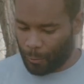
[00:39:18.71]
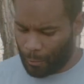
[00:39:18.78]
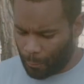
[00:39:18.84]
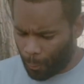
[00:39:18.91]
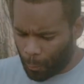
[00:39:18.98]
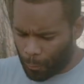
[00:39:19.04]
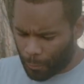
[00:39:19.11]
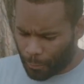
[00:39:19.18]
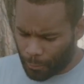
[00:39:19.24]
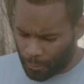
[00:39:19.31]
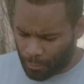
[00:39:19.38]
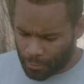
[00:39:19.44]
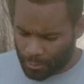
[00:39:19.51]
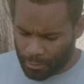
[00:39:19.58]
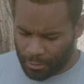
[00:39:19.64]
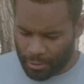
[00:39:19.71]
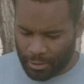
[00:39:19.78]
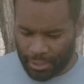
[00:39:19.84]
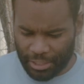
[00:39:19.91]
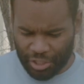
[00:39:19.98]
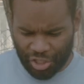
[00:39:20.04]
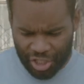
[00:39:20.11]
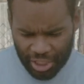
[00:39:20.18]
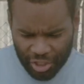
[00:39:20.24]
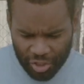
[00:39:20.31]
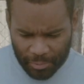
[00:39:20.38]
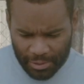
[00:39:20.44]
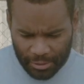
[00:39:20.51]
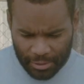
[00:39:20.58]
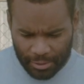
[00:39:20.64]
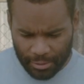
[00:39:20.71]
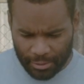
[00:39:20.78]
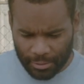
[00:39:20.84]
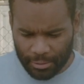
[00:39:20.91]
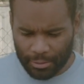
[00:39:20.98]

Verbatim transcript: an order, a judgment,